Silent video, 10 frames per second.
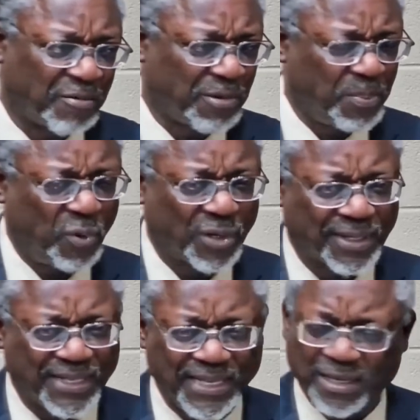reported
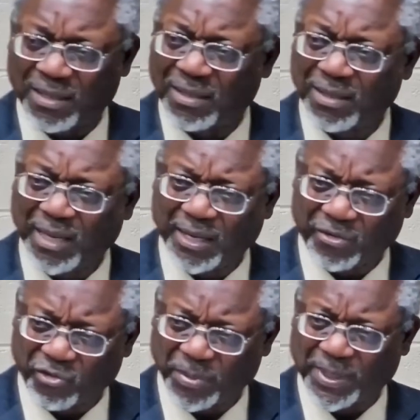here and
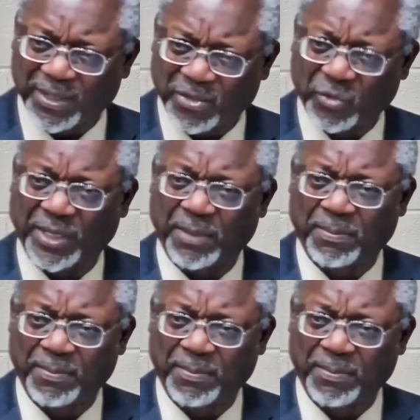attributed to him